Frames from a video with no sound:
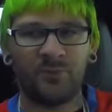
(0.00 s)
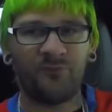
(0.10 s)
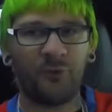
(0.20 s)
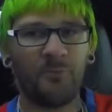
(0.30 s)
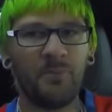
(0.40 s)

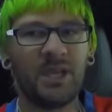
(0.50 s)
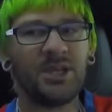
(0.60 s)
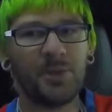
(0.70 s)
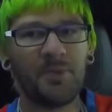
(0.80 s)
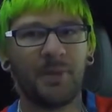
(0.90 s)
for me
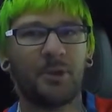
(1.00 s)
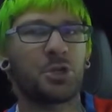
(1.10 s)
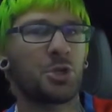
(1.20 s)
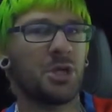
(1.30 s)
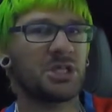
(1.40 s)
to be able
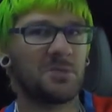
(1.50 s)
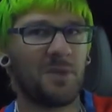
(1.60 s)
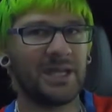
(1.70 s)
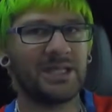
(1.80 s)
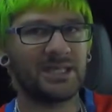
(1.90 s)
to trust
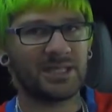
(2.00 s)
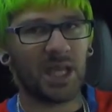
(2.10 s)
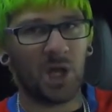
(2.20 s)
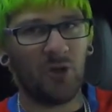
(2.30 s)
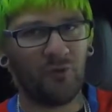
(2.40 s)

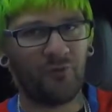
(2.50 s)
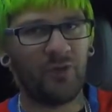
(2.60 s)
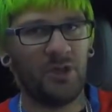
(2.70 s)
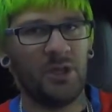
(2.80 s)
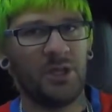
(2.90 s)
myself
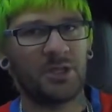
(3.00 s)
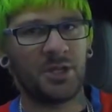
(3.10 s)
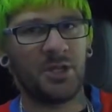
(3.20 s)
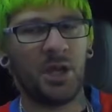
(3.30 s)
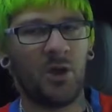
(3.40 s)

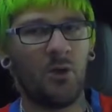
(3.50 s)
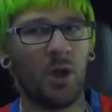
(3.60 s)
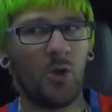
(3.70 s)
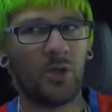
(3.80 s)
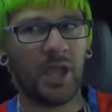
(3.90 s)
to know,
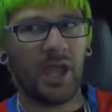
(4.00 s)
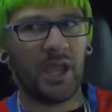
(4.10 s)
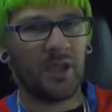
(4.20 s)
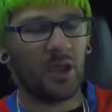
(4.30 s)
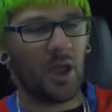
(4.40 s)

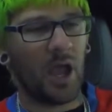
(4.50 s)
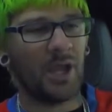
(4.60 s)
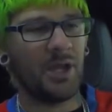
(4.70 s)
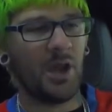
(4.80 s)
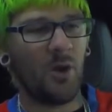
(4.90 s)
okay,
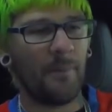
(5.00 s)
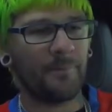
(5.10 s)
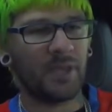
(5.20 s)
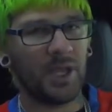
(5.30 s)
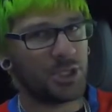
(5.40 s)
I know
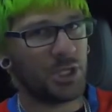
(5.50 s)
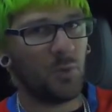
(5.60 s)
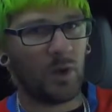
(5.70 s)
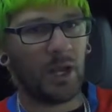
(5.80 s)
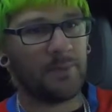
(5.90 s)
I'm
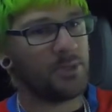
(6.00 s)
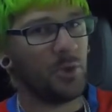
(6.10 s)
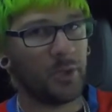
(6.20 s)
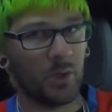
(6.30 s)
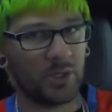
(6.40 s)
catching what I'm
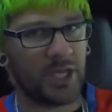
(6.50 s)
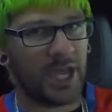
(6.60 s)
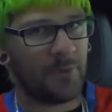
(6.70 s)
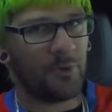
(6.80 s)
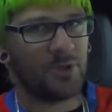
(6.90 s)
doing on
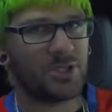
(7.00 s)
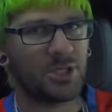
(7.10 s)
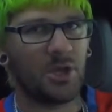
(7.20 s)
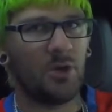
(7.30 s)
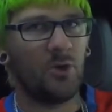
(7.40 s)
camera,
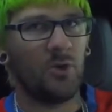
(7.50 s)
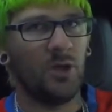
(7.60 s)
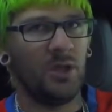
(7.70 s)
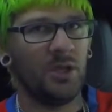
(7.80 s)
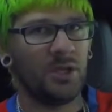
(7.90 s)
so,
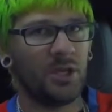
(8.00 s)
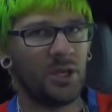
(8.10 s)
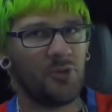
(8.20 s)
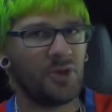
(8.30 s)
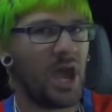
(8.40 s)

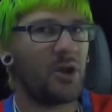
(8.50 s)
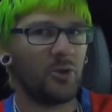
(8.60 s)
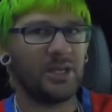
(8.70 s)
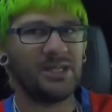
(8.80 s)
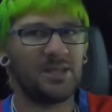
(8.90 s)
not
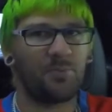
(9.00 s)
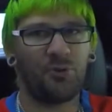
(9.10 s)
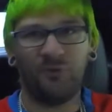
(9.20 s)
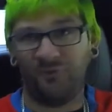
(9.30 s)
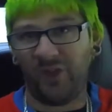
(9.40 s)
only is it
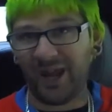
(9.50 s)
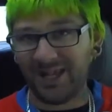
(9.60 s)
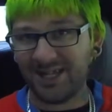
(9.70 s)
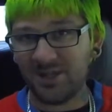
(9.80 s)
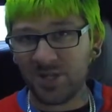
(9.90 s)
proof that I
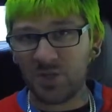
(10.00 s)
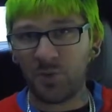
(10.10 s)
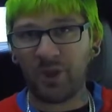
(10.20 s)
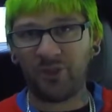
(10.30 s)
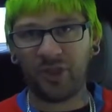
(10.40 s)
didn't do
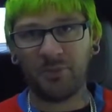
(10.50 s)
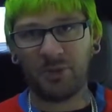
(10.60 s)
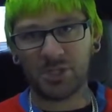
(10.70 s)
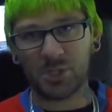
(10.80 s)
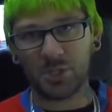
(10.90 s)
anything,
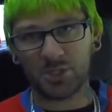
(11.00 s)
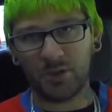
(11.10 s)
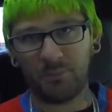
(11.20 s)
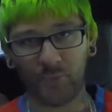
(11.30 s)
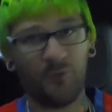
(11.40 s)
but it's
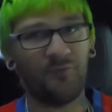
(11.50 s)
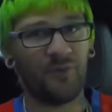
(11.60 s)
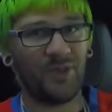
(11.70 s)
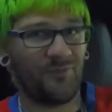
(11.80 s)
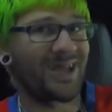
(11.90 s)
also proof
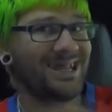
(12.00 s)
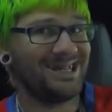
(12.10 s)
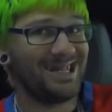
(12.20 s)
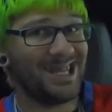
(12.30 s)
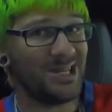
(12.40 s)
if I
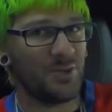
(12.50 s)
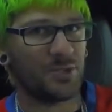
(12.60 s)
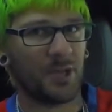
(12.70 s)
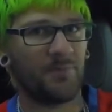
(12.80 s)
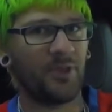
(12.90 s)
did do
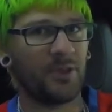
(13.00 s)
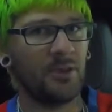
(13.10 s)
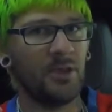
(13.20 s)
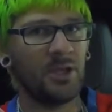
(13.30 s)
something,